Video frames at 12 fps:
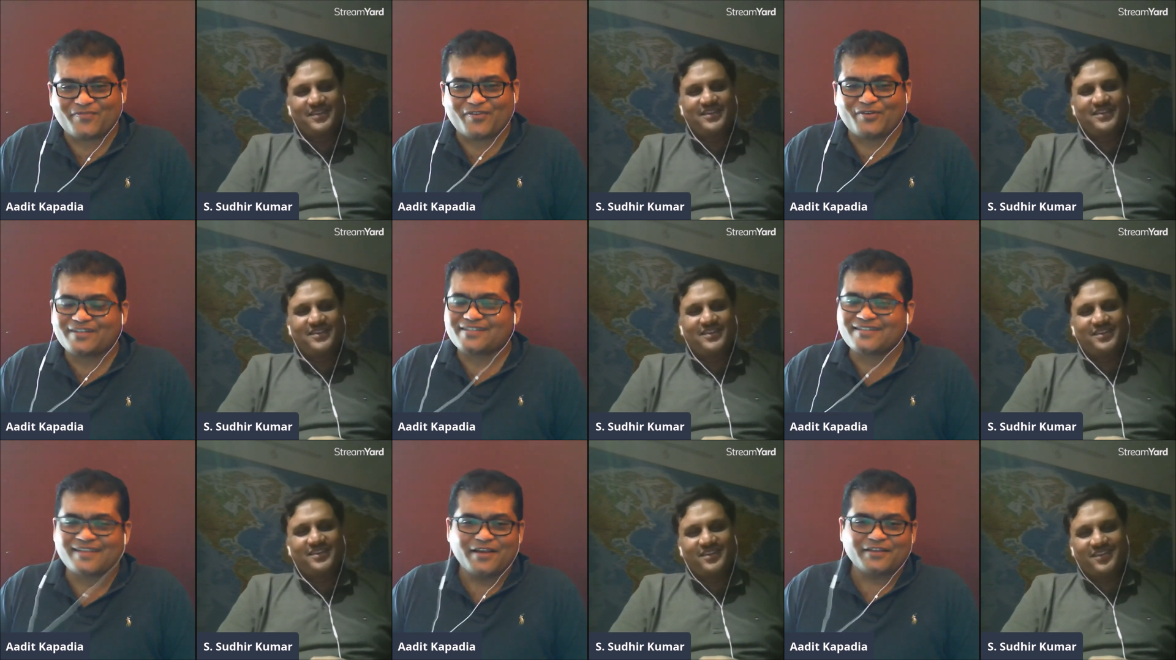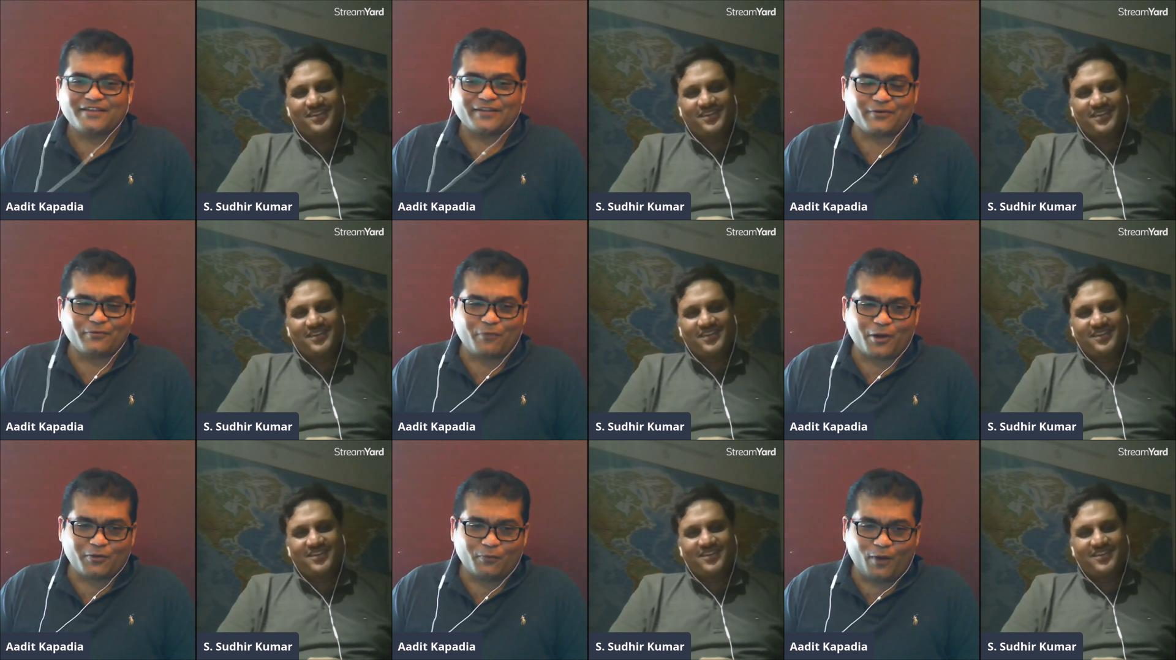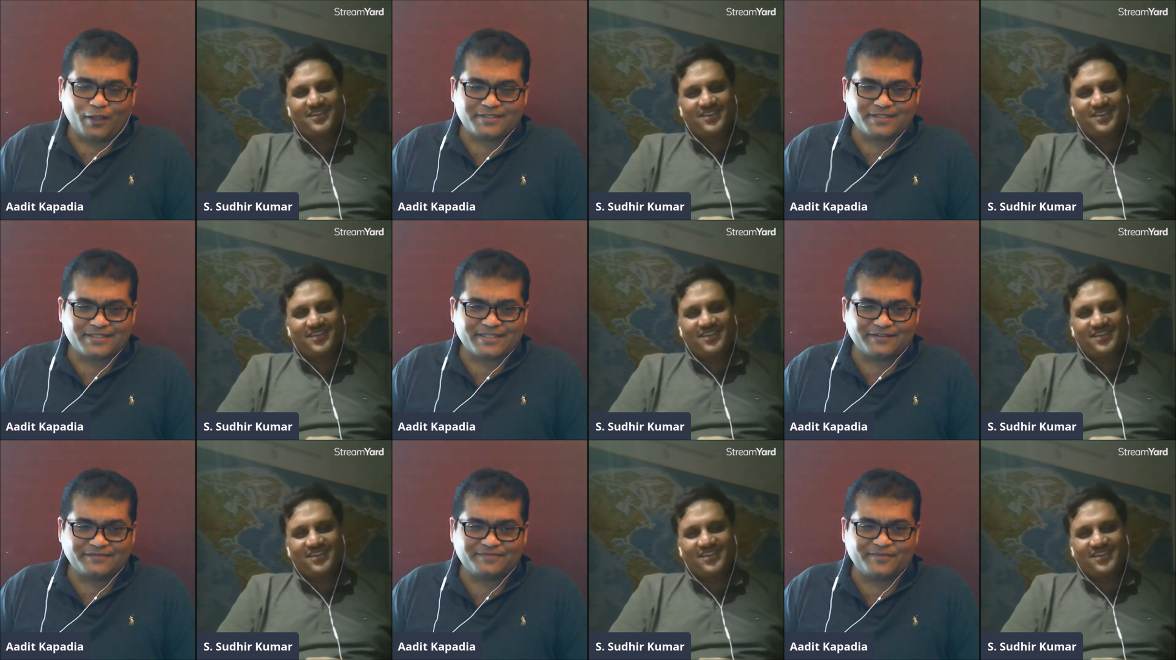Speaker 1: viewers that to what to watch and
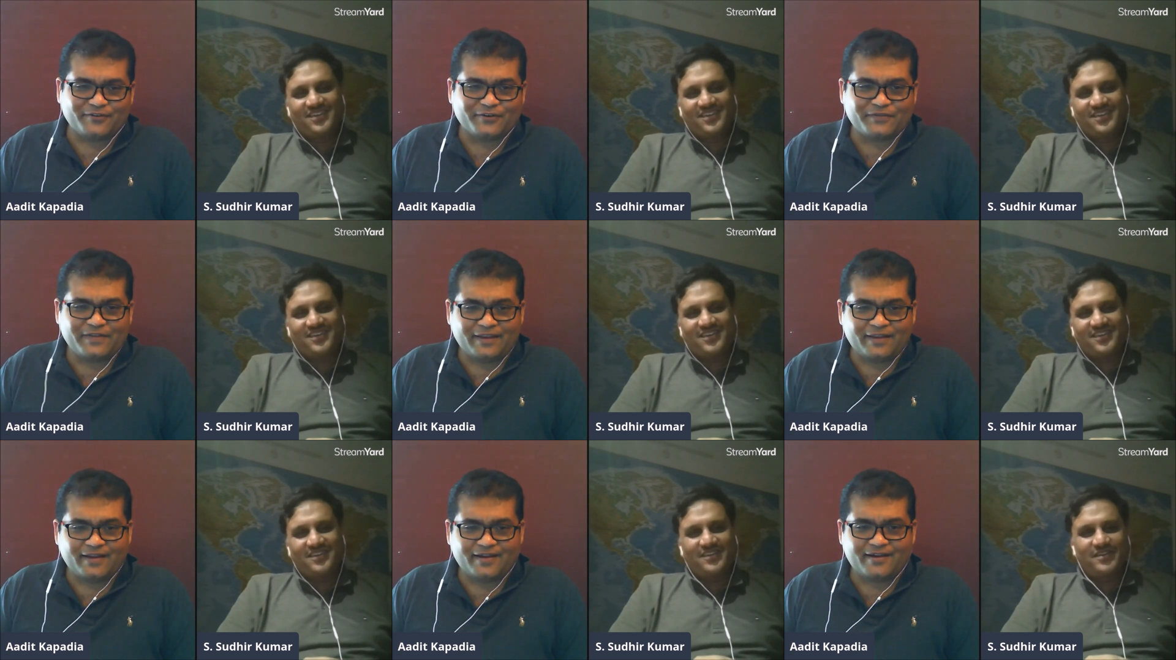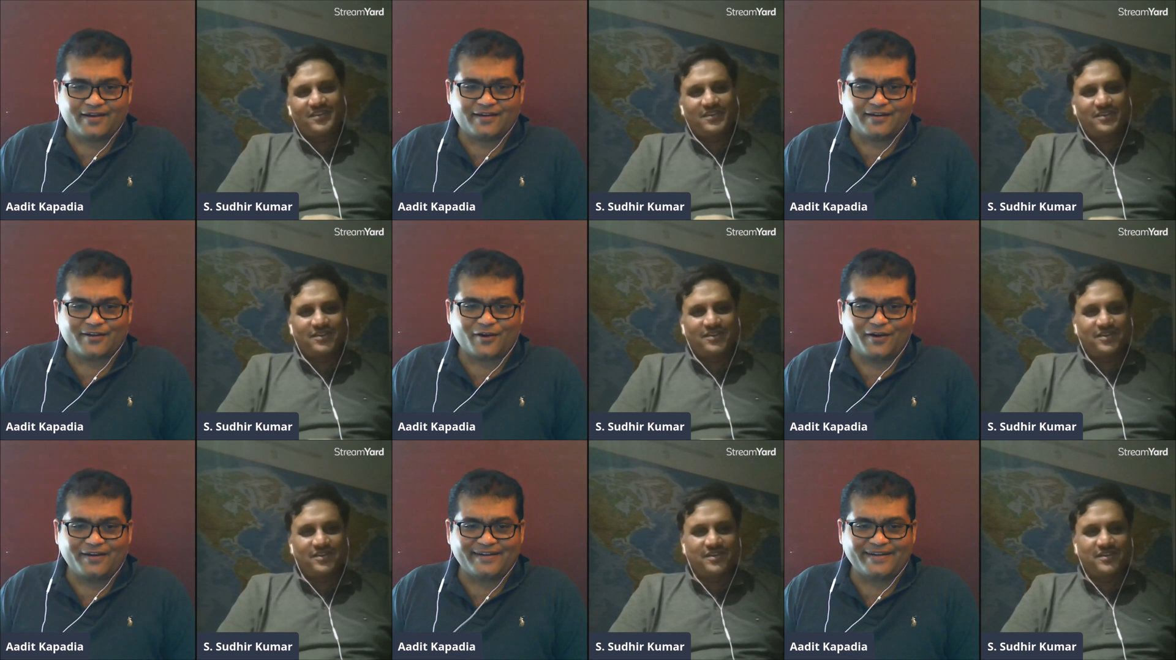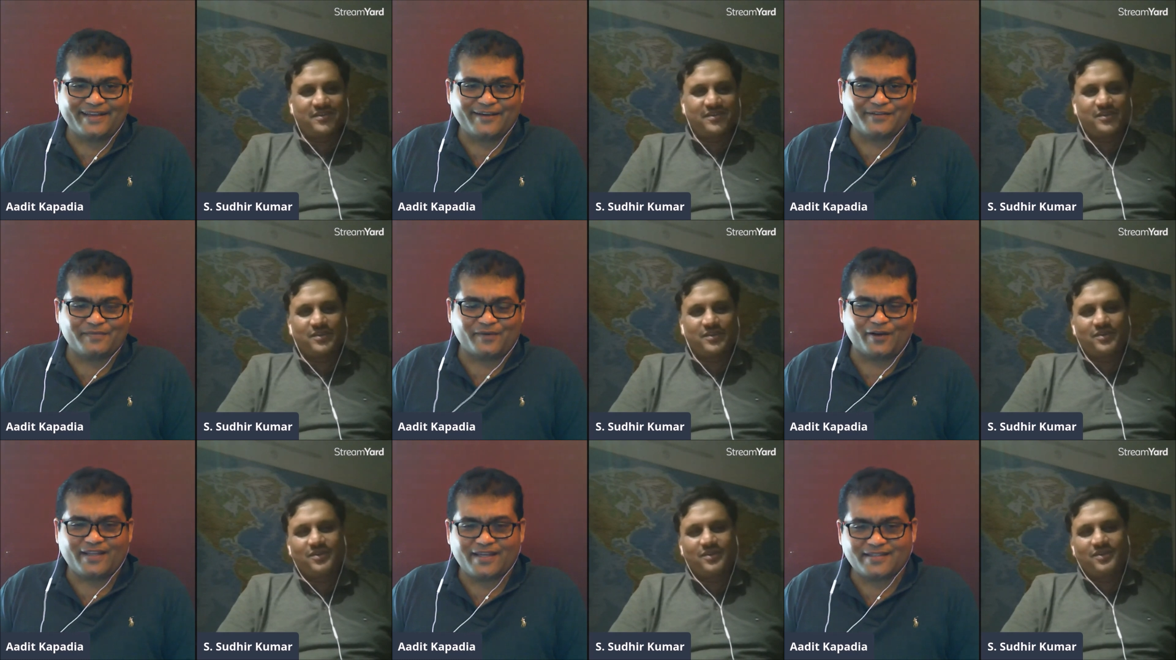stuff before we uh, call it a day on the
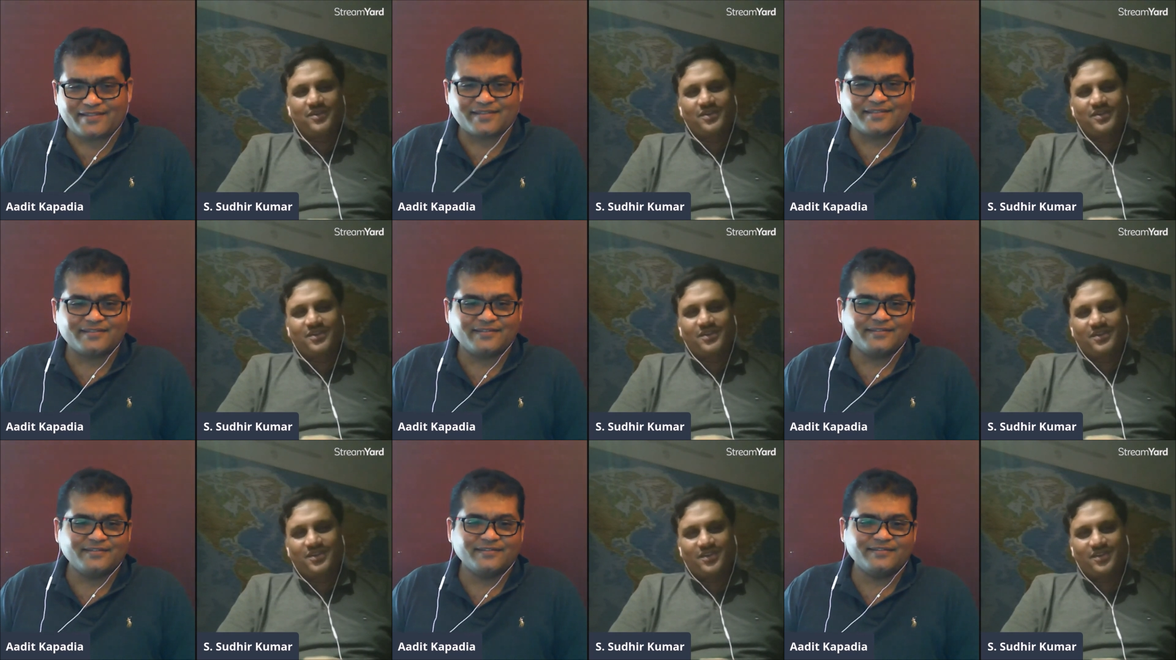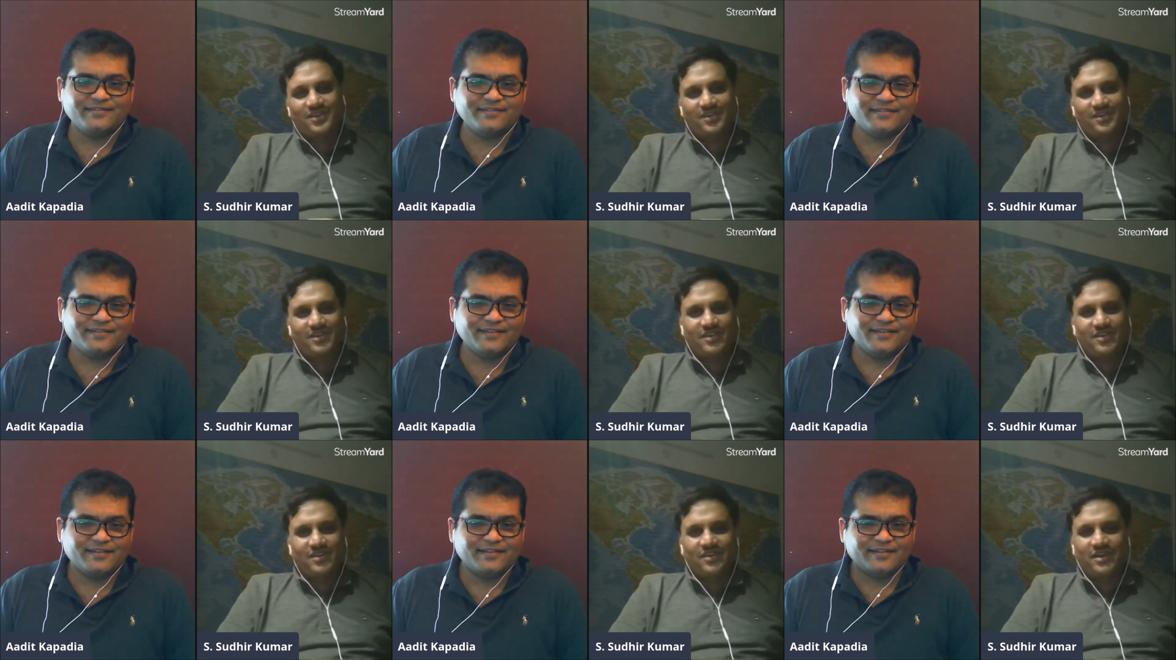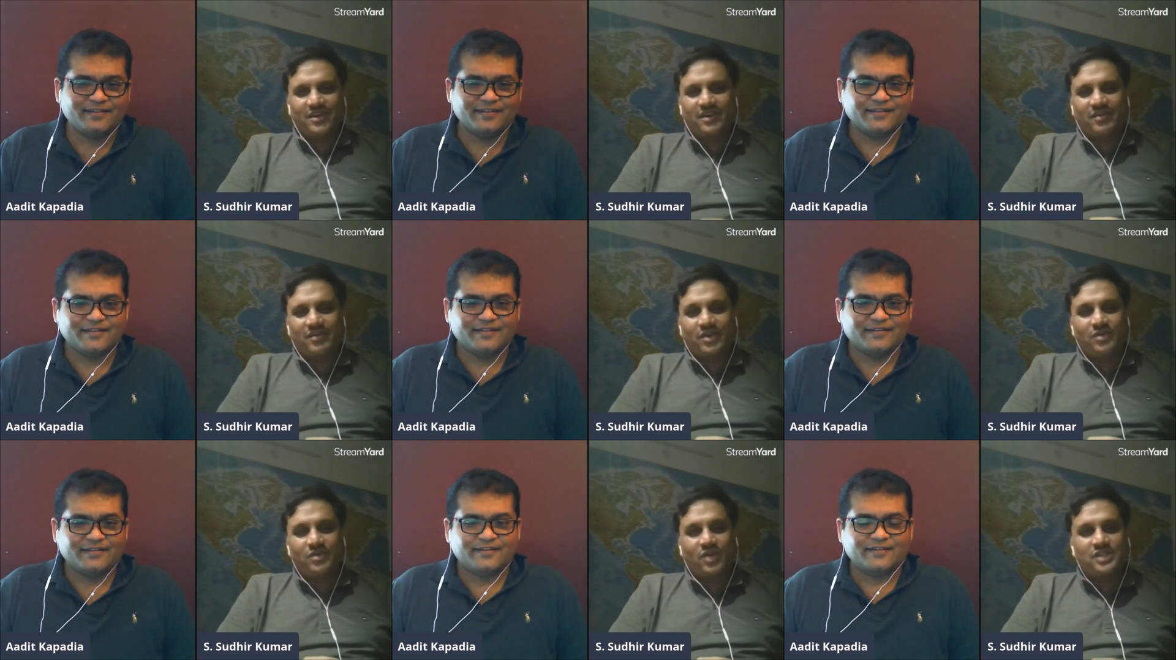podcast?
Speaker 2: uh,
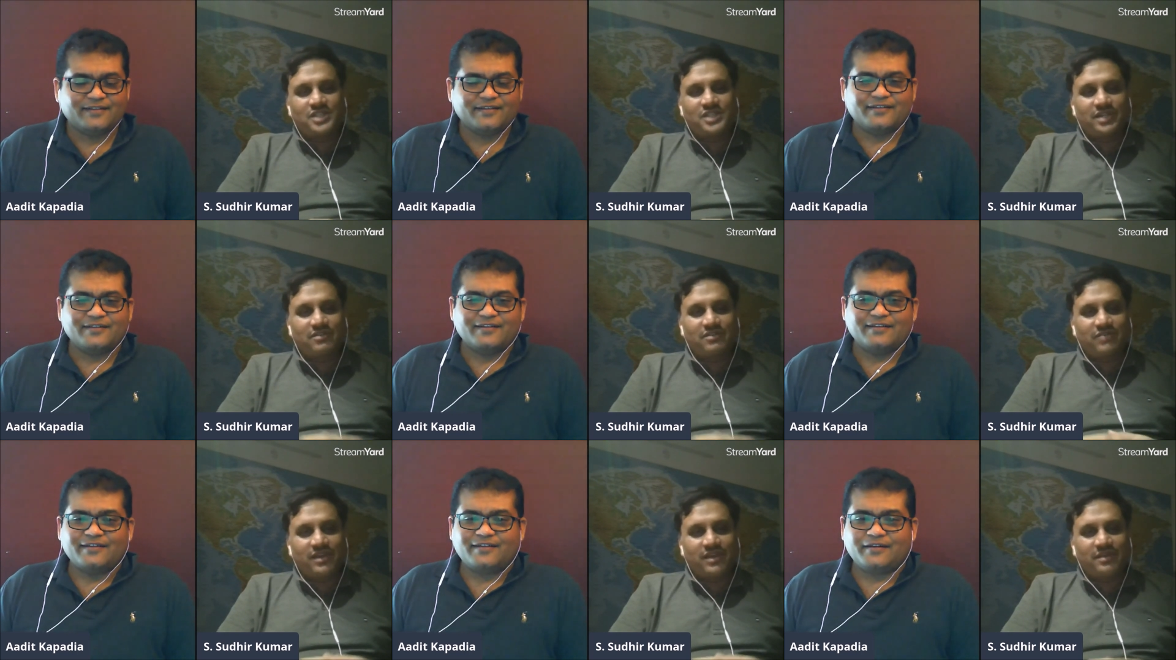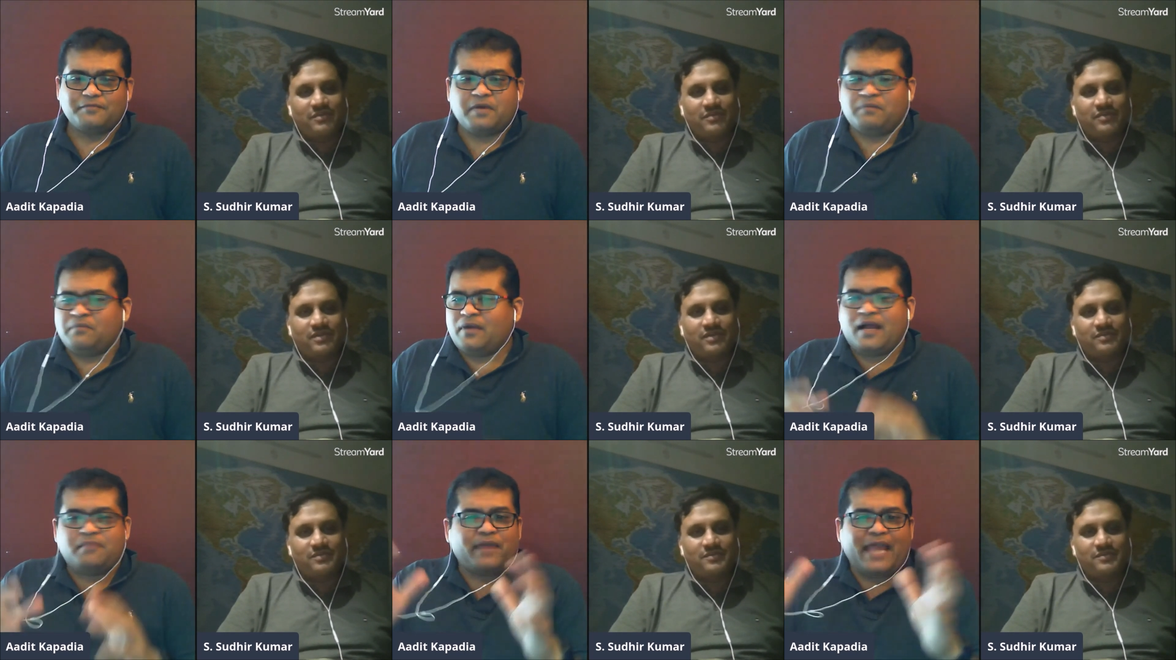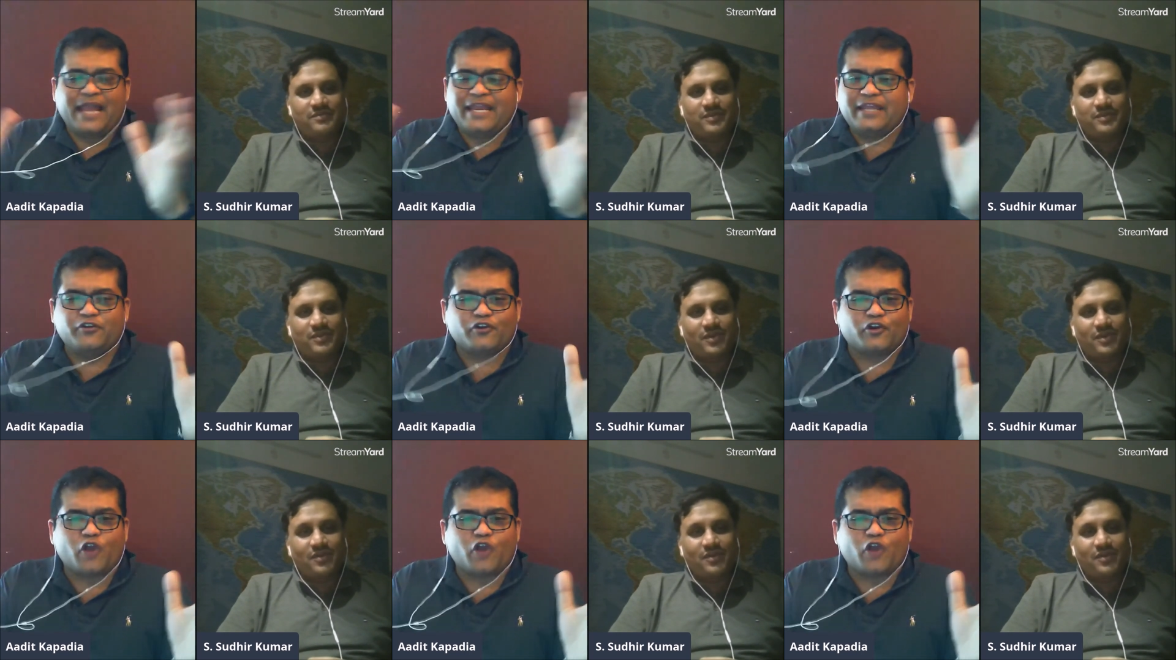what to watch in
Speaker 1: um, uh, any you know